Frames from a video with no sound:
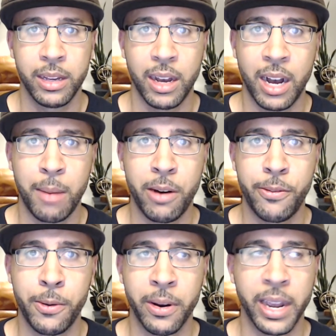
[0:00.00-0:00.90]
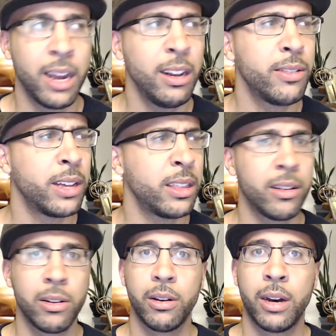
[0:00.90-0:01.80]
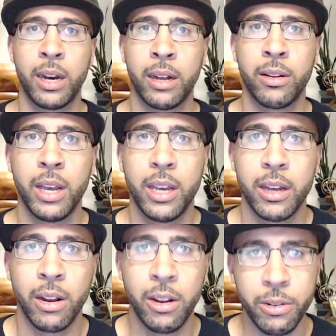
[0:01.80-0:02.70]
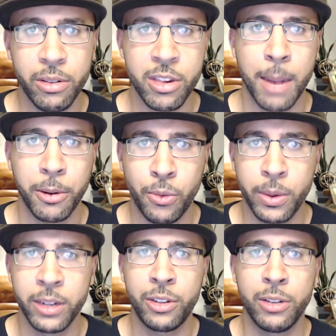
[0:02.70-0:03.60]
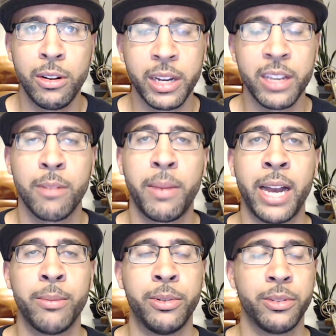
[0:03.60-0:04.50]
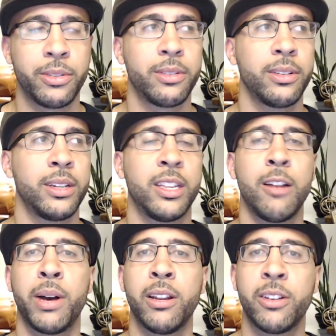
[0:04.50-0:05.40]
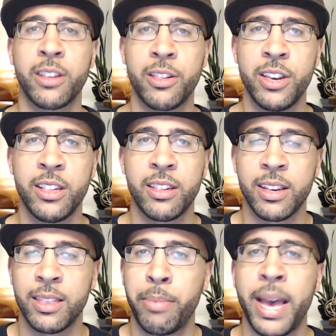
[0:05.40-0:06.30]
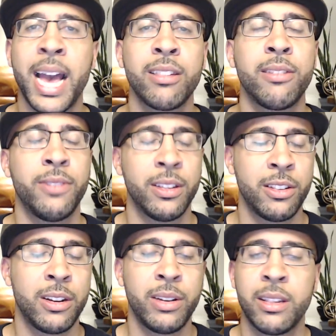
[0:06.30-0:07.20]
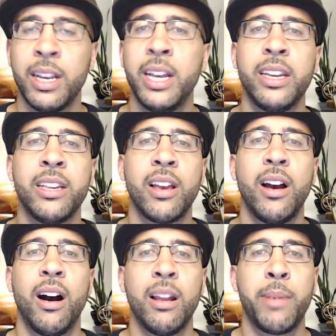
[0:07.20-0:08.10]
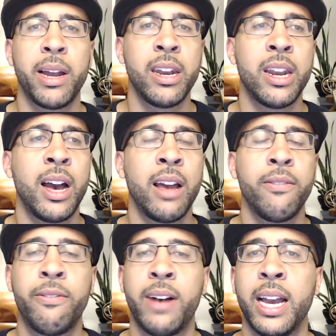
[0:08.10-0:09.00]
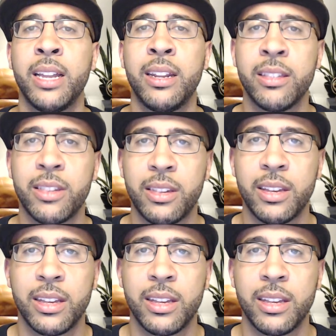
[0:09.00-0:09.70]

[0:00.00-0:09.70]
I'm all for it. And I'll leave you, I think, Luke chapter 22. You look in your Bibles, because everybody looks at Jesus as the pacifist. He's all about nonviolence.